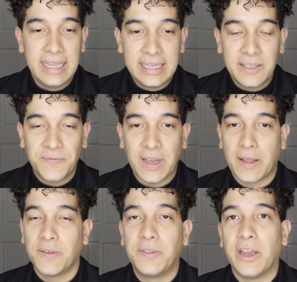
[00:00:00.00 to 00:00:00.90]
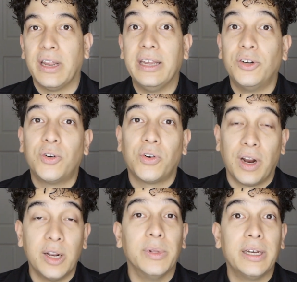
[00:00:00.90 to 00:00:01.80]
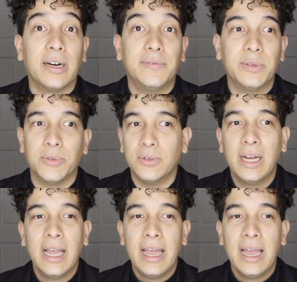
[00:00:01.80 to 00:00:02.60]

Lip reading: is the fact that they're incredibly comfortable.